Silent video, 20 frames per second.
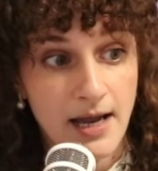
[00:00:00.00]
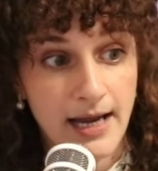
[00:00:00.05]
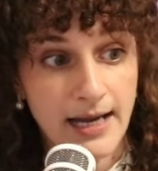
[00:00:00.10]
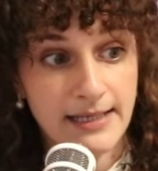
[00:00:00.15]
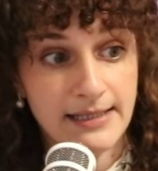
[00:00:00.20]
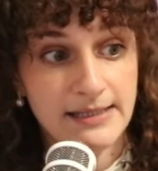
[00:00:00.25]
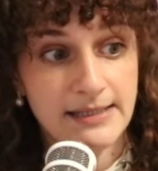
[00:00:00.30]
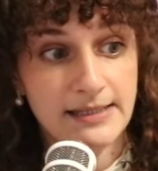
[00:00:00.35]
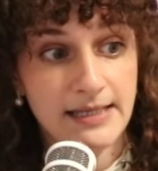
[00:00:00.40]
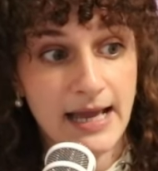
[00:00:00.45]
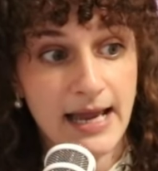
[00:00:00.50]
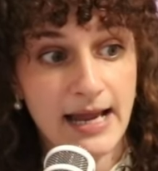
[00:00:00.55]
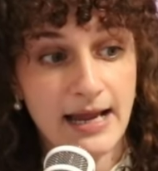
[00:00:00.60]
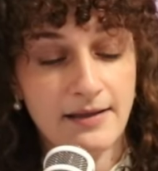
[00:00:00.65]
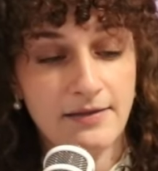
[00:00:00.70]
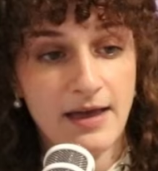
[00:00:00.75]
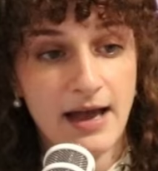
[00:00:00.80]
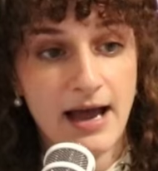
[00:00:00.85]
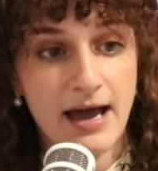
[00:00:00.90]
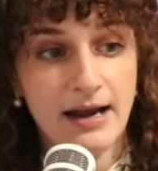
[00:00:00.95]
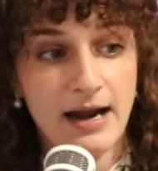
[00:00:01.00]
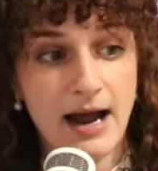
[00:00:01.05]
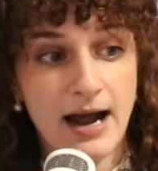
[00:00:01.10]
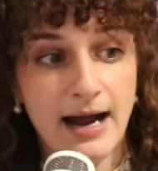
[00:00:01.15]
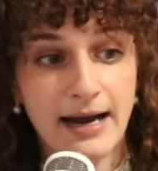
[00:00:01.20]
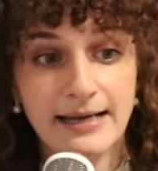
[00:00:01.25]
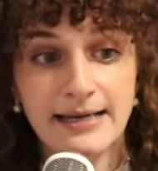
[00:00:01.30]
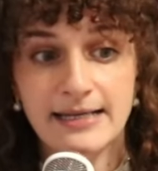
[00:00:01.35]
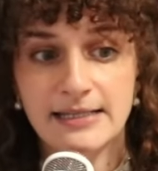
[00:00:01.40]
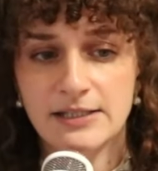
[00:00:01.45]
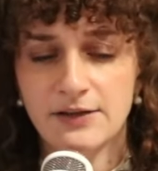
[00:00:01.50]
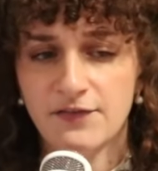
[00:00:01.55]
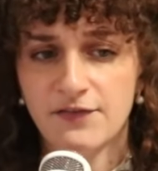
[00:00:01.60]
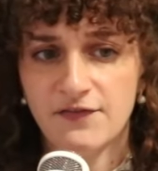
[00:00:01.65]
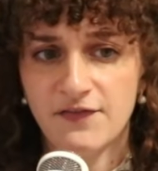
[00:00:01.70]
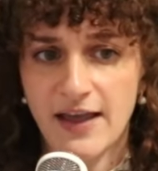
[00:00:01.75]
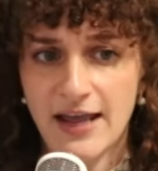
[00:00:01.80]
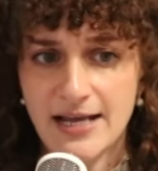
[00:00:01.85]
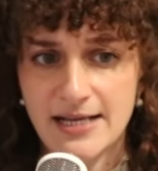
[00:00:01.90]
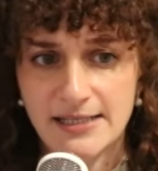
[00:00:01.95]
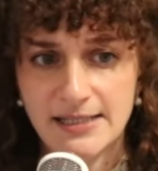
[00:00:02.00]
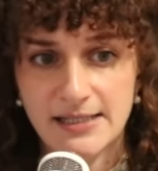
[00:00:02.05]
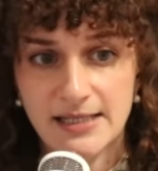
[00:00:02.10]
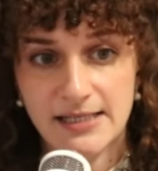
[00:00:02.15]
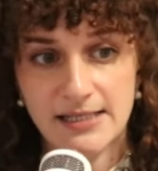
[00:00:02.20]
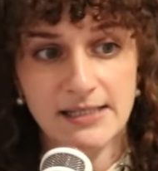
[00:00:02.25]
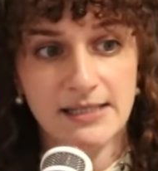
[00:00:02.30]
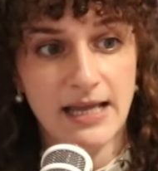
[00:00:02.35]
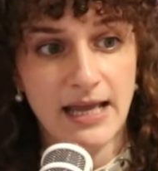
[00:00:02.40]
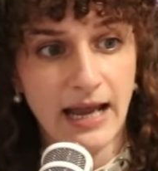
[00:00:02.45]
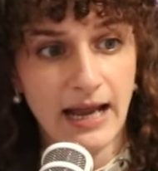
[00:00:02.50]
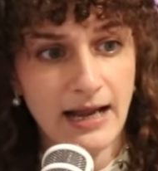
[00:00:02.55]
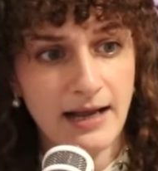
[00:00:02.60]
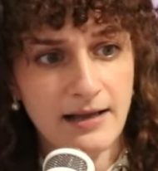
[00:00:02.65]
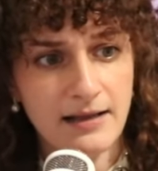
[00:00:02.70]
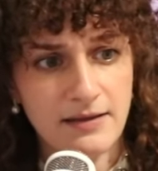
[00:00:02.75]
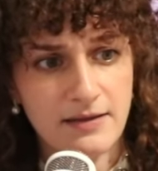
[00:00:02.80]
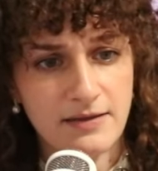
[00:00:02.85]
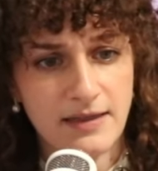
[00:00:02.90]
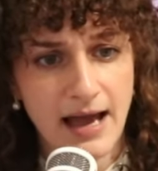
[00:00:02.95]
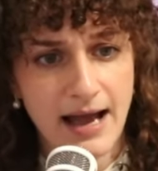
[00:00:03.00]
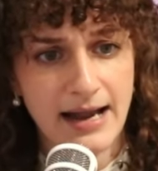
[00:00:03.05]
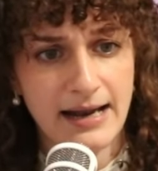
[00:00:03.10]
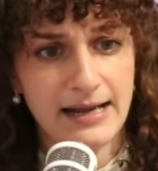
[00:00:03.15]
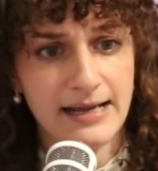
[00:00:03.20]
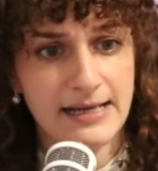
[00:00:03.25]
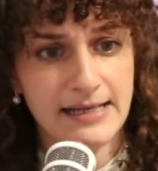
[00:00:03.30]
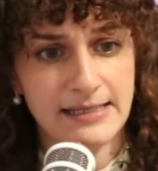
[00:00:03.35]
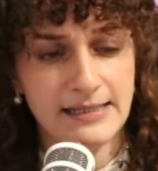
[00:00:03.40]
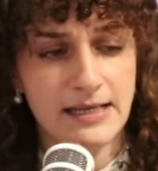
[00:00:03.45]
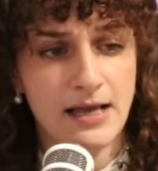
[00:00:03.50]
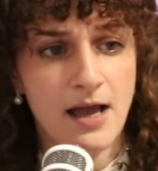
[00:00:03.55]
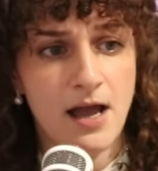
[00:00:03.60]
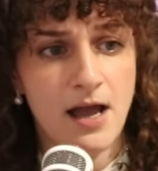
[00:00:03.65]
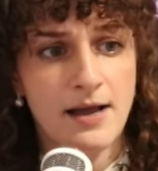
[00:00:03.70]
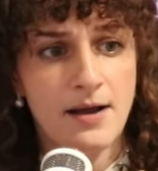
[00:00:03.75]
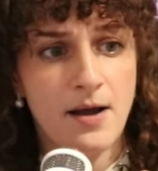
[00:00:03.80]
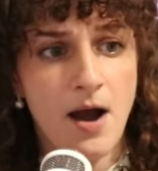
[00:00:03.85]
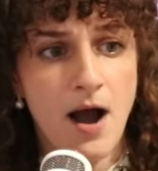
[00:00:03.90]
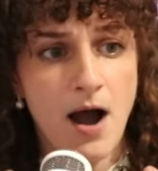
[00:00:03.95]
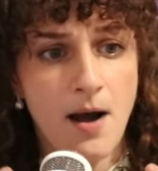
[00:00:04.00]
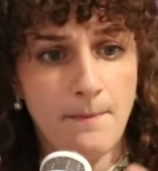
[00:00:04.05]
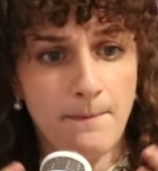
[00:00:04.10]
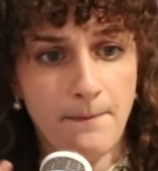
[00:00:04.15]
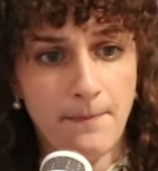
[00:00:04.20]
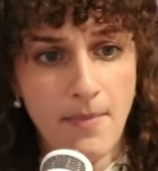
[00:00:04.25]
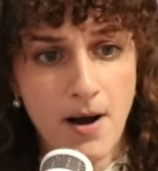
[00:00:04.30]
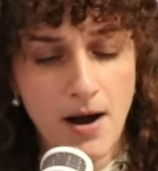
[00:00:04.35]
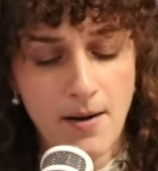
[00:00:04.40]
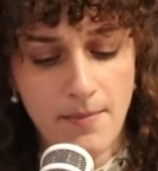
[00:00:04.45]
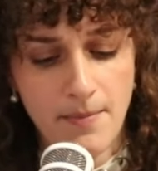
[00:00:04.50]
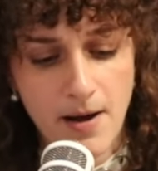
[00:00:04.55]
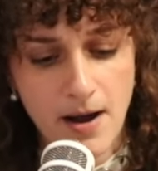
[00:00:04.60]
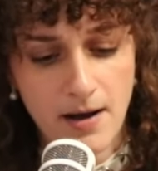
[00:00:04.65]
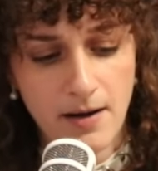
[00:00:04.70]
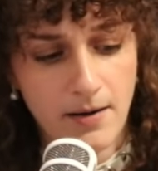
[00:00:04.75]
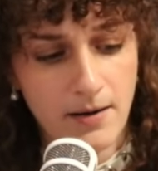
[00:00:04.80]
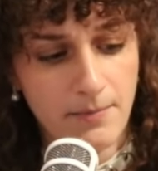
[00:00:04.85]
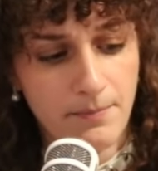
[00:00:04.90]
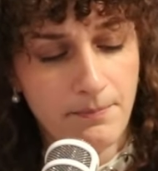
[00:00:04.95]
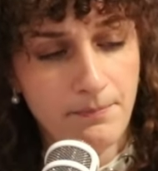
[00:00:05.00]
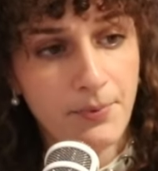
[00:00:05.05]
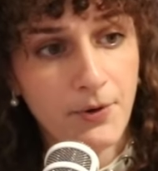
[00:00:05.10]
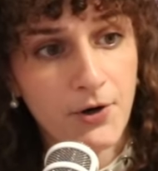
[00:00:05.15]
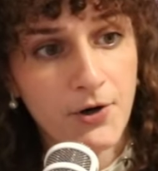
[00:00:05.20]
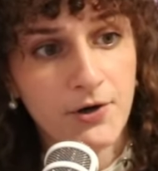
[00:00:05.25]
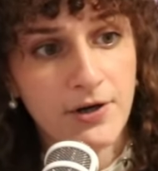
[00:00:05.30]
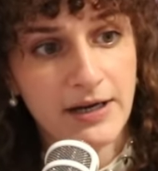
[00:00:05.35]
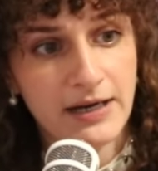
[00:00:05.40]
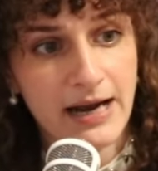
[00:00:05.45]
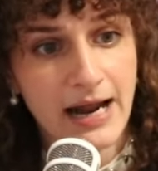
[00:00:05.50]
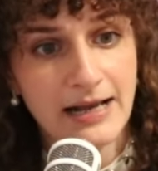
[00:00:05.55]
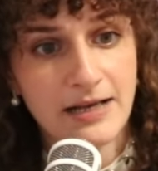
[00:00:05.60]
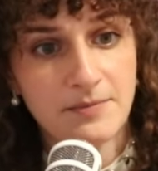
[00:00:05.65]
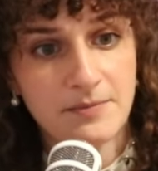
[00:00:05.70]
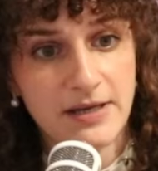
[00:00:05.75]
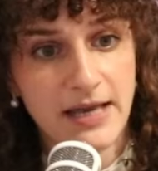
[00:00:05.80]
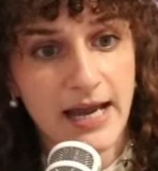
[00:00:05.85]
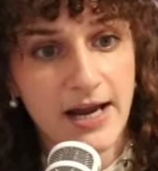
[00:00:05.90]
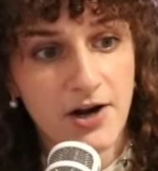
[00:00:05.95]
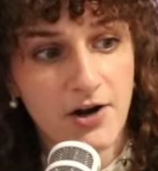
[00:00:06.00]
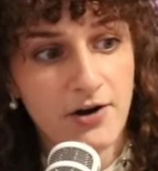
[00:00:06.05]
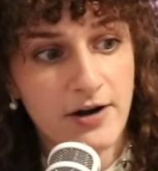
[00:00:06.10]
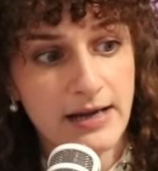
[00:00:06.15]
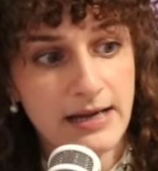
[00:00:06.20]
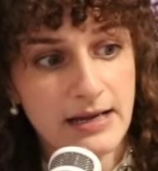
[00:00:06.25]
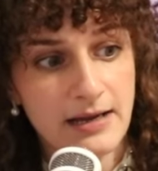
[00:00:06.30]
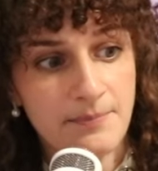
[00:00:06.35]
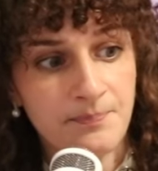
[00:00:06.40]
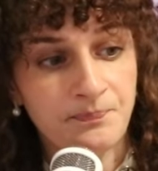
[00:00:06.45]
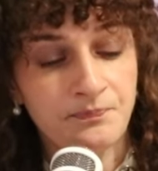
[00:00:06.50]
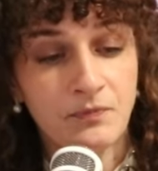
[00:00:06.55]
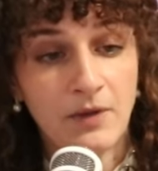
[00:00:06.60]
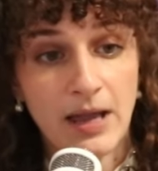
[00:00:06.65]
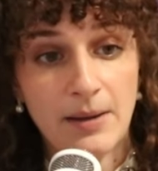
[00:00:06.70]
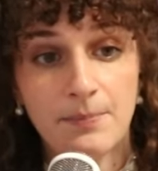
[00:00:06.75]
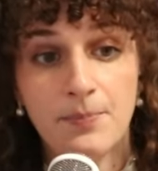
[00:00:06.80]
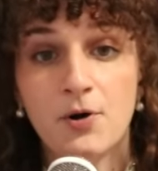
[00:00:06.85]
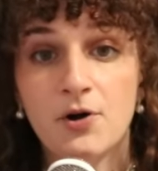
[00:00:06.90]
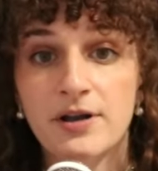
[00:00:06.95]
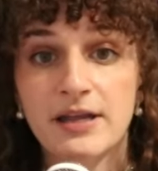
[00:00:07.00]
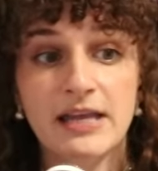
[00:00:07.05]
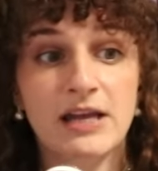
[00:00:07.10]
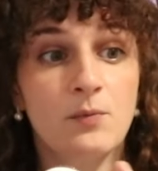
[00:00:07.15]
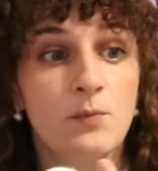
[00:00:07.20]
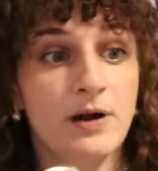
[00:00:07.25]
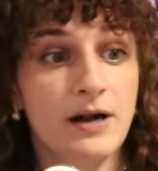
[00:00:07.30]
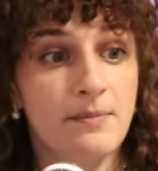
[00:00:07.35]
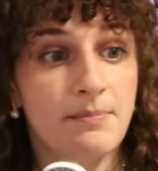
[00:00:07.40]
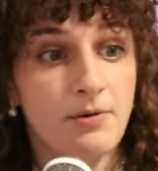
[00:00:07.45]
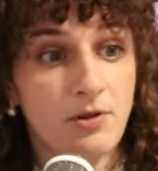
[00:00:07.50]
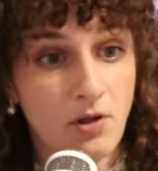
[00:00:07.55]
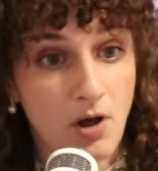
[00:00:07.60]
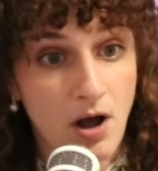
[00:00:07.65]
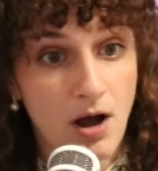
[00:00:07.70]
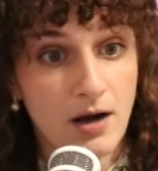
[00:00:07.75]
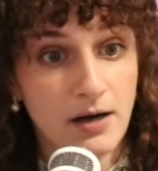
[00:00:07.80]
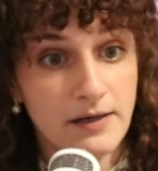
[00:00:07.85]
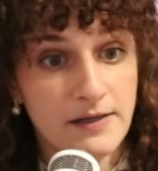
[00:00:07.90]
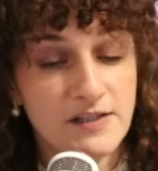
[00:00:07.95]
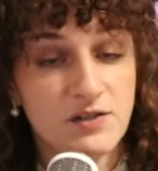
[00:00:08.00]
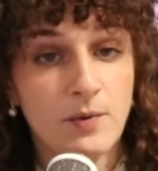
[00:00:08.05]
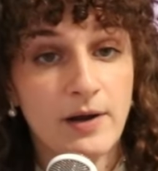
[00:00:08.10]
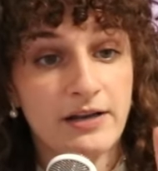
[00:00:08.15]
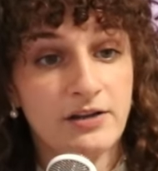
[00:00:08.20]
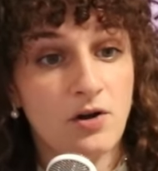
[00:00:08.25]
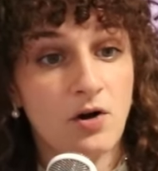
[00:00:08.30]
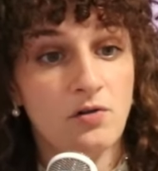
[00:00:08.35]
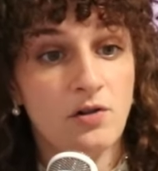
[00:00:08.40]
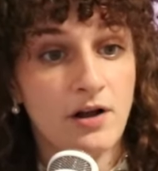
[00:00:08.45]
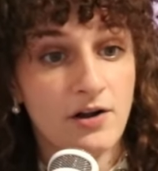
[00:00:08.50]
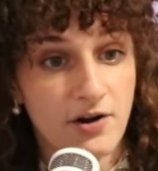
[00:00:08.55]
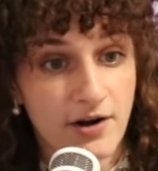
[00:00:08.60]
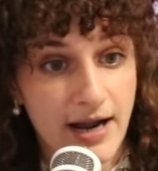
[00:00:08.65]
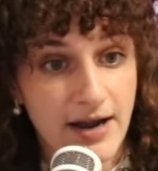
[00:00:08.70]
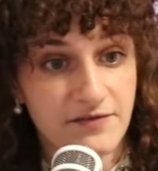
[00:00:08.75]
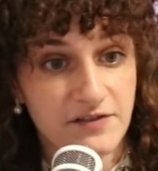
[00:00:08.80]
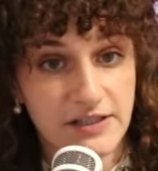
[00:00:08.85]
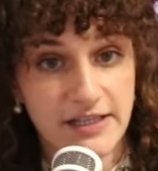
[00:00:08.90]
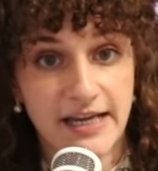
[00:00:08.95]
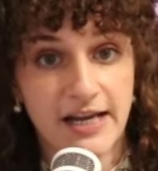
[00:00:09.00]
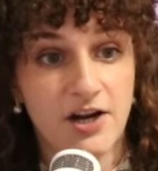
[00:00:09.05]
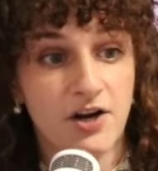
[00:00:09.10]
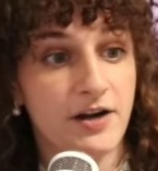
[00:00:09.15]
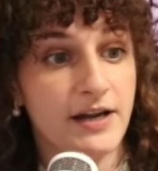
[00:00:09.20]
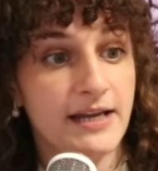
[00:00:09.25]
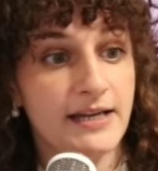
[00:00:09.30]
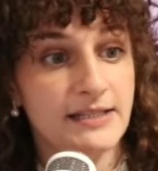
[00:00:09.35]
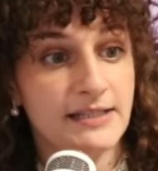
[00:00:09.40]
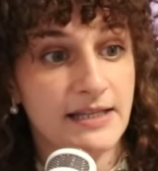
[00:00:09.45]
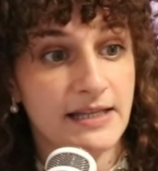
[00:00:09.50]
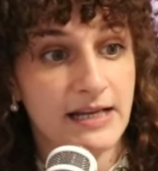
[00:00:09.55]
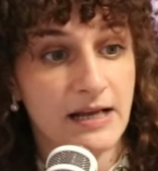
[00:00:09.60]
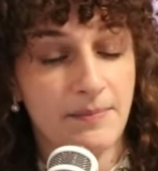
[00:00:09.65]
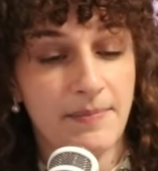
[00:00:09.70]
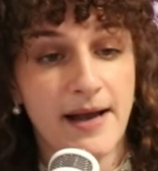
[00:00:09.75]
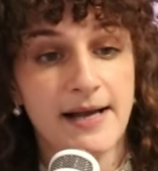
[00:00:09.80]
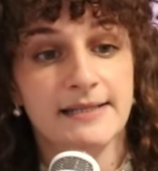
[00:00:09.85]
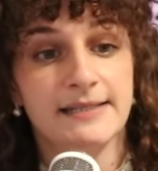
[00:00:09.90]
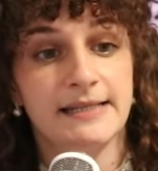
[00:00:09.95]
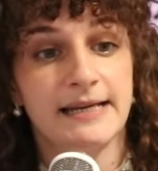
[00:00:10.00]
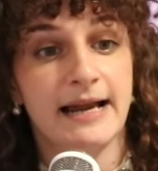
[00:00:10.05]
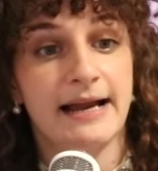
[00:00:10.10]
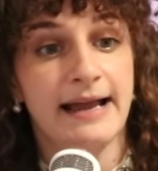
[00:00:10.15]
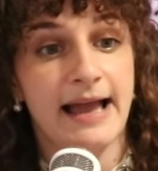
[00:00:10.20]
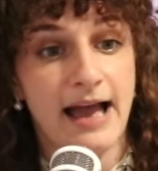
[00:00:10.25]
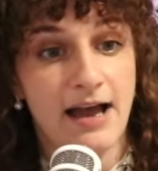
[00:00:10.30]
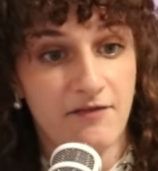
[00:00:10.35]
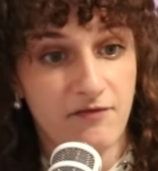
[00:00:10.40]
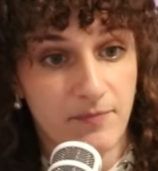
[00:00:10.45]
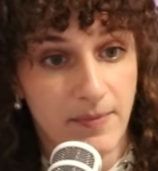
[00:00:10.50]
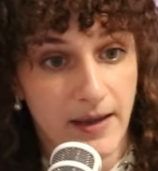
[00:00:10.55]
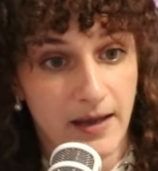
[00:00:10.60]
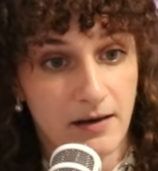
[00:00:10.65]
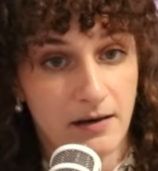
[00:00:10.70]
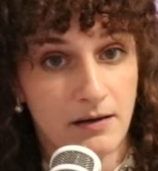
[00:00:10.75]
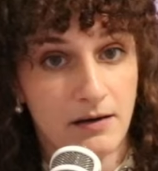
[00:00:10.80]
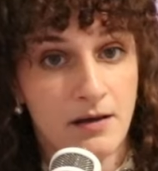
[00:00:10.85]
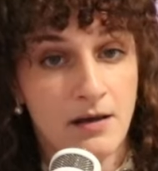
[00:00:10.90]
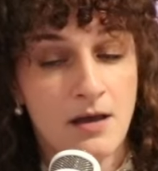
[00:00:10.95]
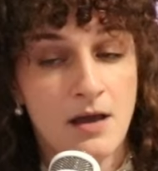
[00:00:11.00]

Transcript: It's saying that I need to face this thing that is a, a, a burden I am carrying I'm putting it where it belongs so I no longer have to carry it to the capacity I have been.